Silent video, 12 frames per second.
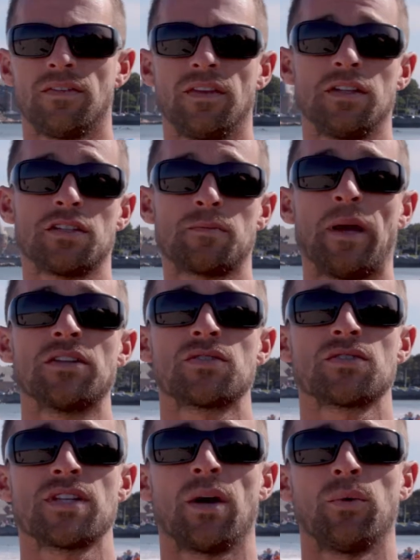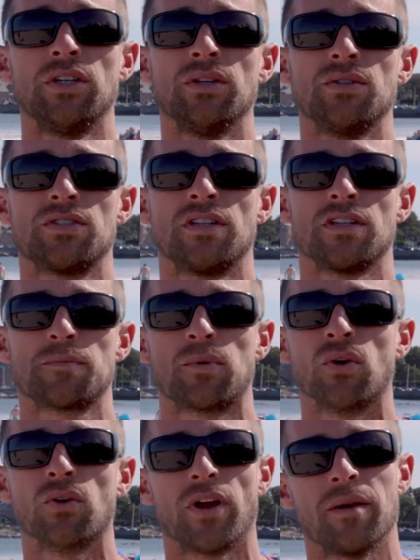The dispensers that we used in this
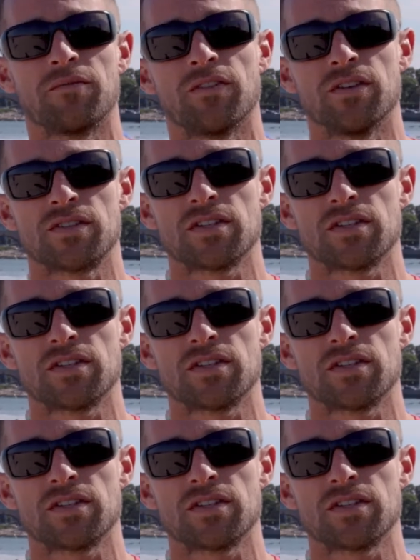program for the